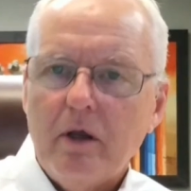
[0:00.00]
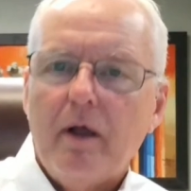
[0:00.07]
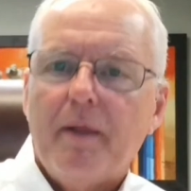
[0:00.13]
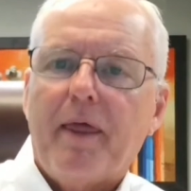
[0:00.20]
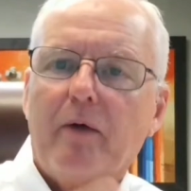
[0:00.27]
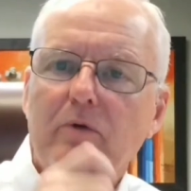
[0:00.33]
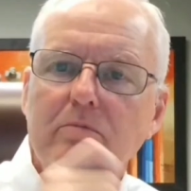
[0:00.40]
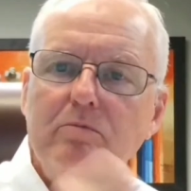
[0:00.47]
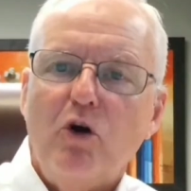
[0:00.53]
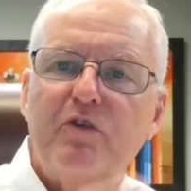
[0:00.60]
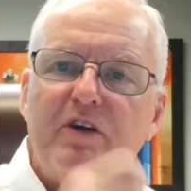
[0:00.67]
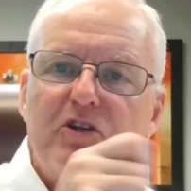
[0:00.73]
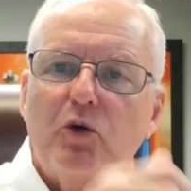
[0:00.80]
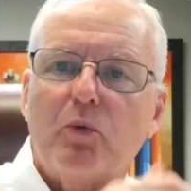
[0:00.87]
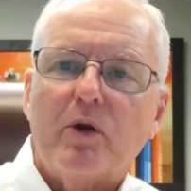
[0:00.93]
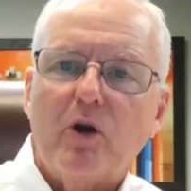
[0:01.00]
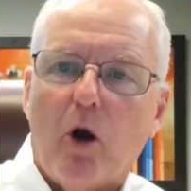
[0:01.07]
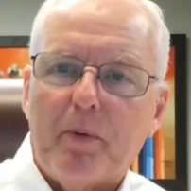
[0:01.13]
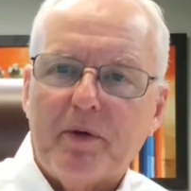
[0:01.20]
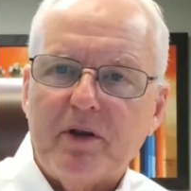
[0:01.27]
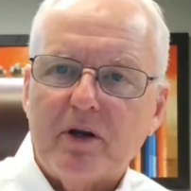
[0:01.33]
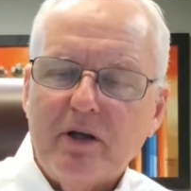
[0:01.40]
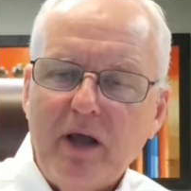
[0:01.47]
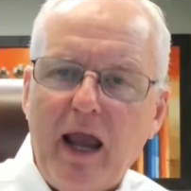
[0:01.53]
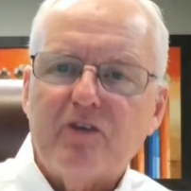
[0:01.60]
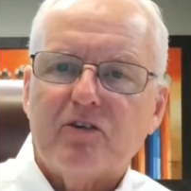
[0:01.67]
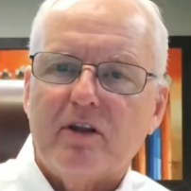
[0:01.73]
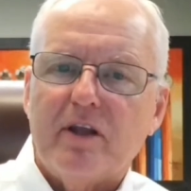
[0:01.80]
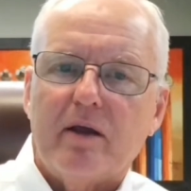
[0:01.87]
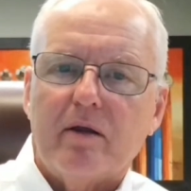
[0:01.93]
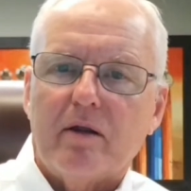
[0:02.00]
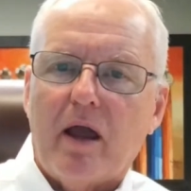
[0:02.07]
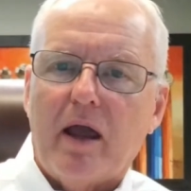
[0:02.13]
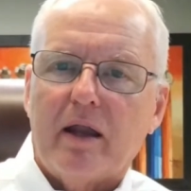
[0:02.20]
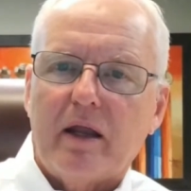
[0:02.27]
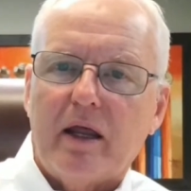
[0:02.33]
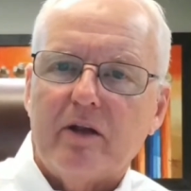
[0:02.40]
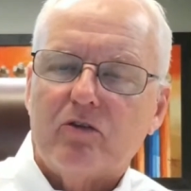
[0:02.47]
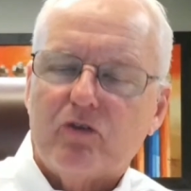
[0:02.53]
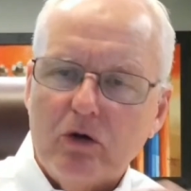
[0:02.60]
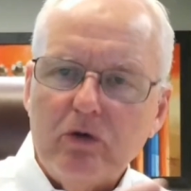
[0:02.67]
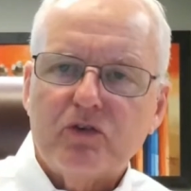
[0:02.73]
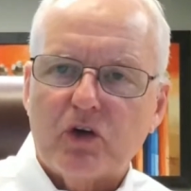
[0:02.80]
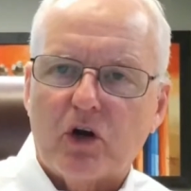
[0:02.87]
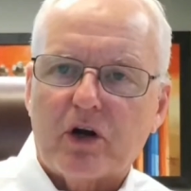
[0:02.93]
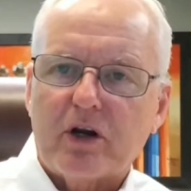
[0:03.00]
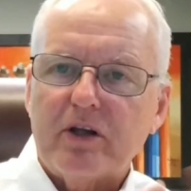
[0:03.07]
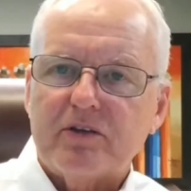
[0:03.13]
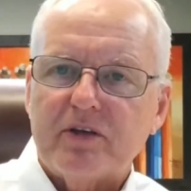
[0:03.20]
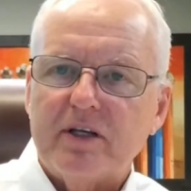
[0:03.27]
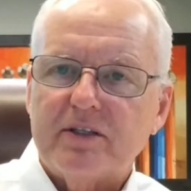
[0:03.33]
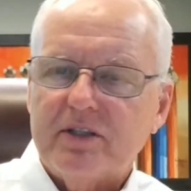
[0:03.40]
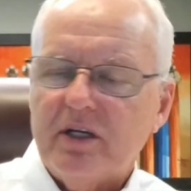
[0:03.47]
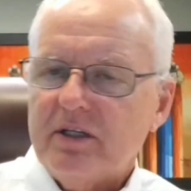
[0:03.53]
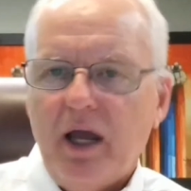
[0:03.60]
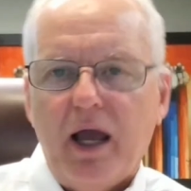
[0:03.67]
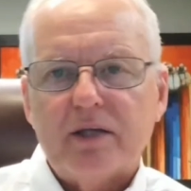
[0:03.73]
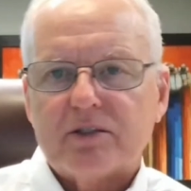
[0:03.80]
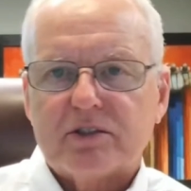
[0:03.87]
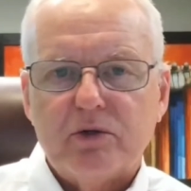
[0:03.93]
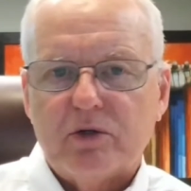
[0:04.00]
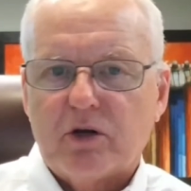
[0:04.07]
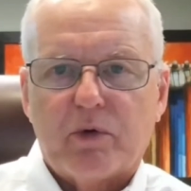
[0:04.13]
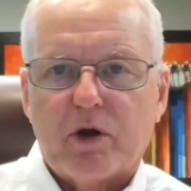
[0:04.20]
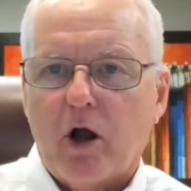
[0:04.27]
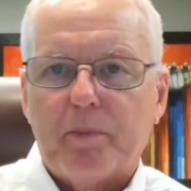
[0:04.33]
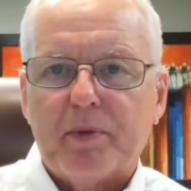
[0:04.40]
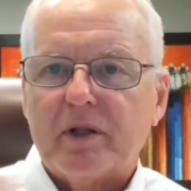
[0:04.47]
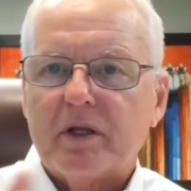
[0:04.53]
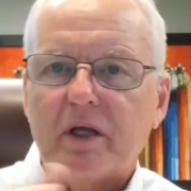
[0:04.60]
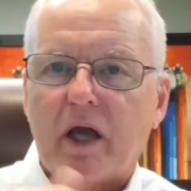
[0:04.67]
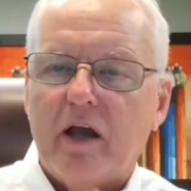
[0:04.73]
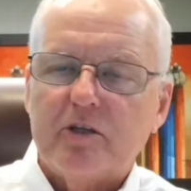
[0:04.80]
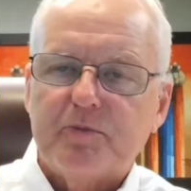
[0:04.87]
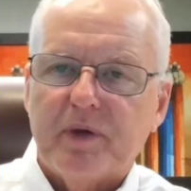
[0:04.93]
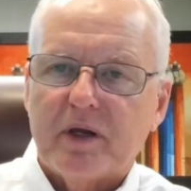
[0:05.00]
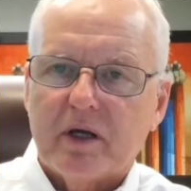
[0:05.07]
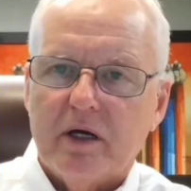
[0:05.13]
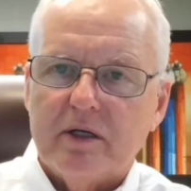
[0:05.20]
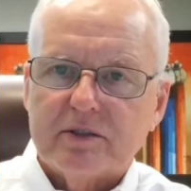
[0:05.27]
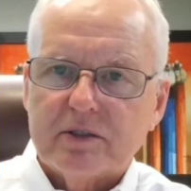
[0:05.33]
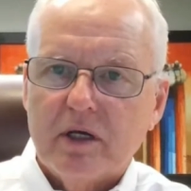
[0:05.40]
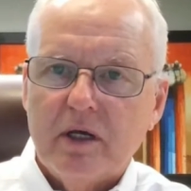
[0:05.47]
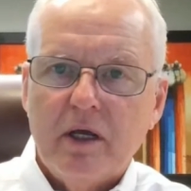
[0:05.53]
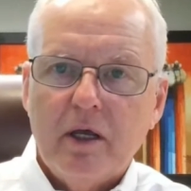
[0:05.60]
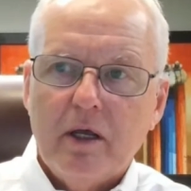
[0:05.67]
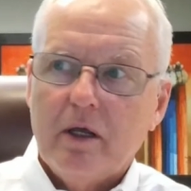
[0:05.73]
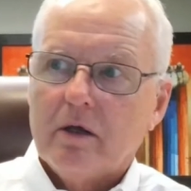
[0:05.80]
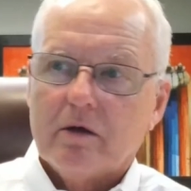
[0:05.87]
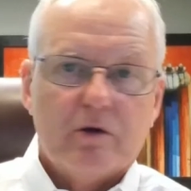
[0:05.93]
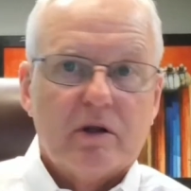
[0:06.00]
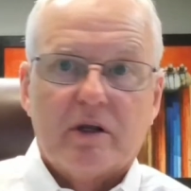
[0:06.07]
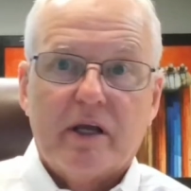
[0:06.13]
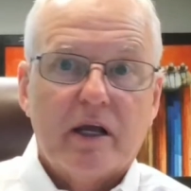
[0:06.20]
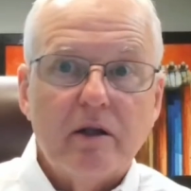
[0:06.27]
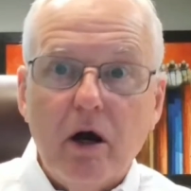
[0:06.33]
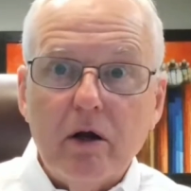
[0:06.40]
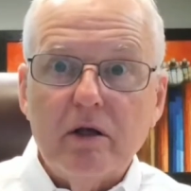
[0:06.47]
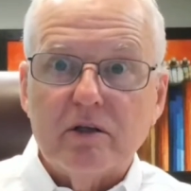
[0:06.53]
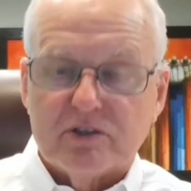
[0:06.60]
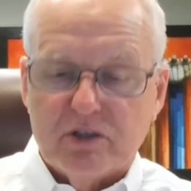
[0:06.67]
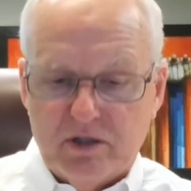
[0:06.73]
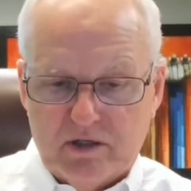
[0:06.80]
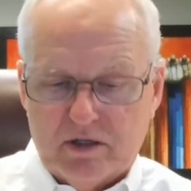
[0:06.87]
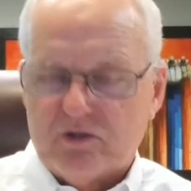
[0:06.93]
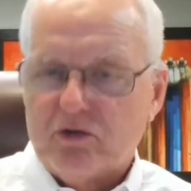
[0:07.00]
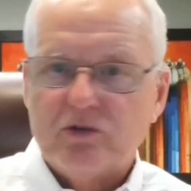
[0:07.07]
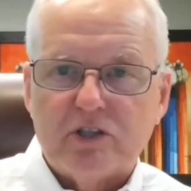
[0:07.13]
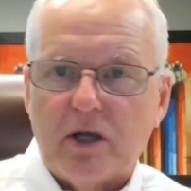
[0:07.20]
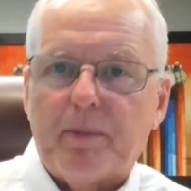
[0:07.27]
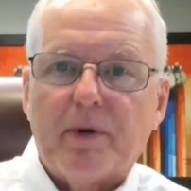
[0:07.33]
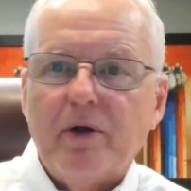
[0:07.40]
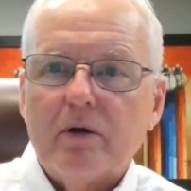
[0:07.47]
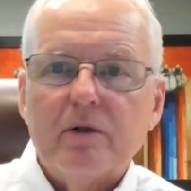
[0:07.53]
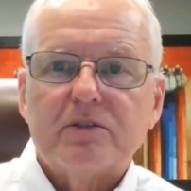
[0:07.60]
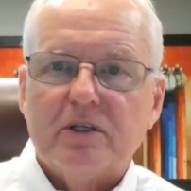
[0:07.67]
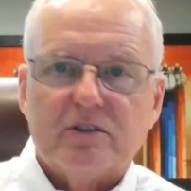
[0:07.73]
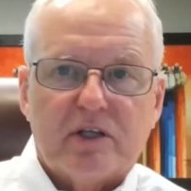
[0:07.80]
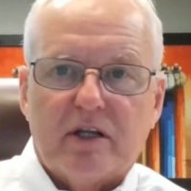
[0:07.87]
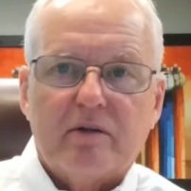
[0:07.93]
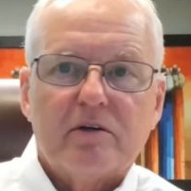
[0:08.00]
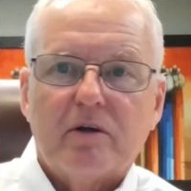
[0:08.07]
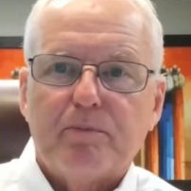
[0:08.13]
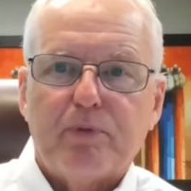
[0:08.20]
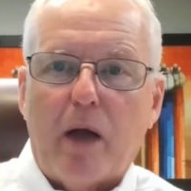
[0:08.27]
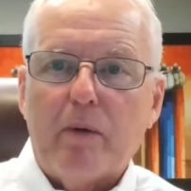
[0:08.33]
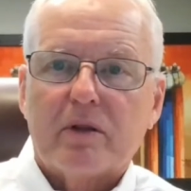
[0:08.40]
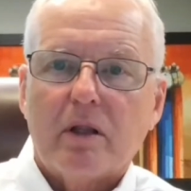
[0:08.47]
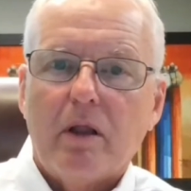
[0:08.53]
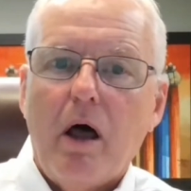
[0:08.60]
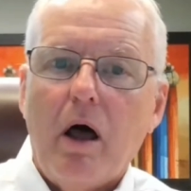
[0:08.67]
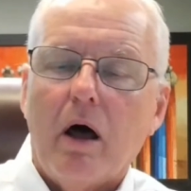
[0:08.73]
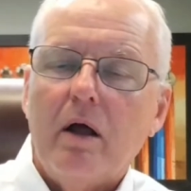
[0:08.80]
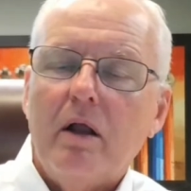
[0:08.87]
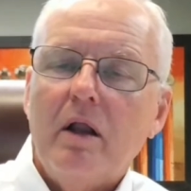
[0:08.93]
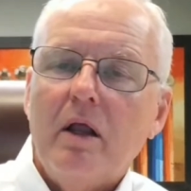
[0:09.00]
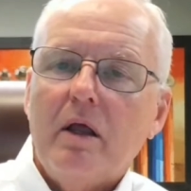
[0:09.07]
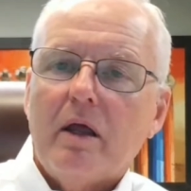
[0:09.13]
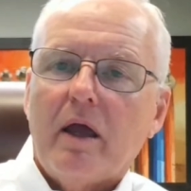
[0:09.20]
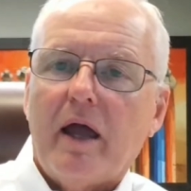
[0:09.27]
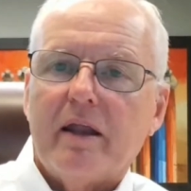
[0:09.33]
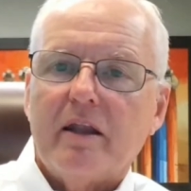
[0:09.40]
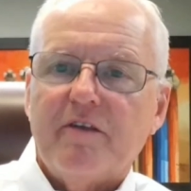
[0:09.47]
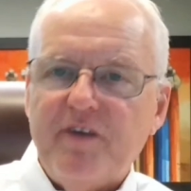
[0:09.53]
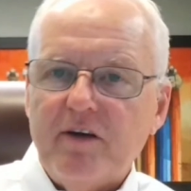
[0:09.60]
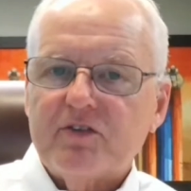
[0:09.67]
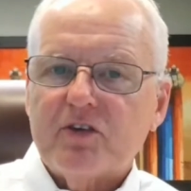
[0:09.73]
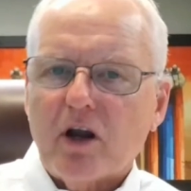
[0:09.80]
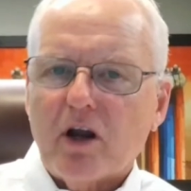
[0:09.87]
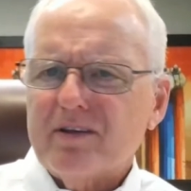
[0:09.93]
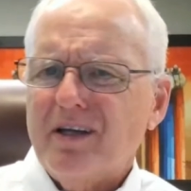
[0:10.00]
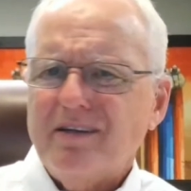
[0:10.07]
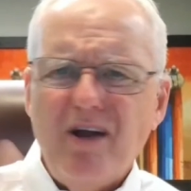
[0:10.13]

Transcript: that were moving to reopen their case. And in two circuits, they said, yes, you can reopen the case because you didn't get notice. You didn't get two separate notices. They didn't comply with the law. And in the Fifth Circuit said,